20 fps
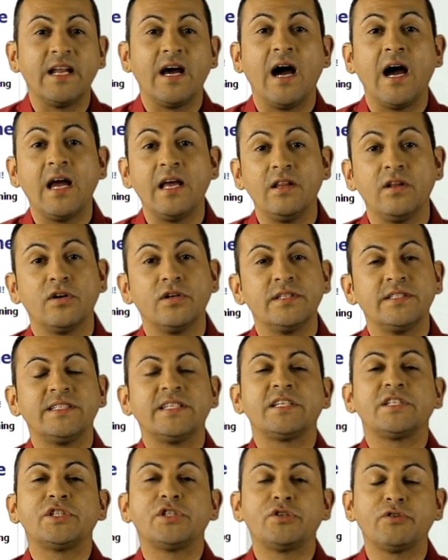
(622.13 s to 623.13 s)
iLearn is
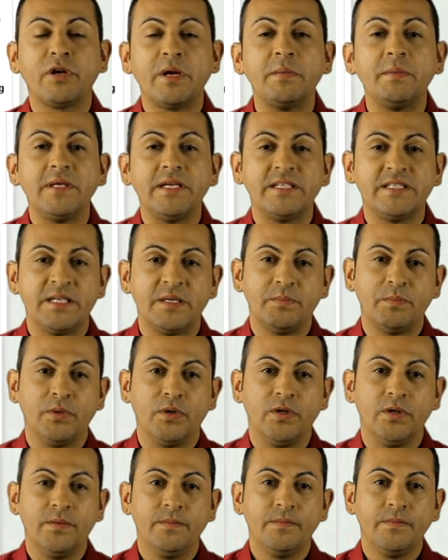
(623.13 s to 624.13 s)
extremely
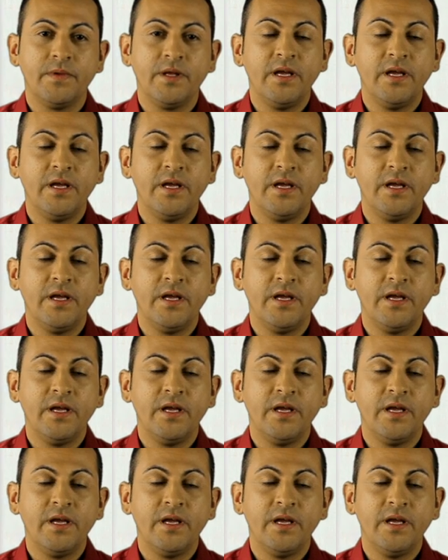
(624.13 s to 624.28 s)
simple.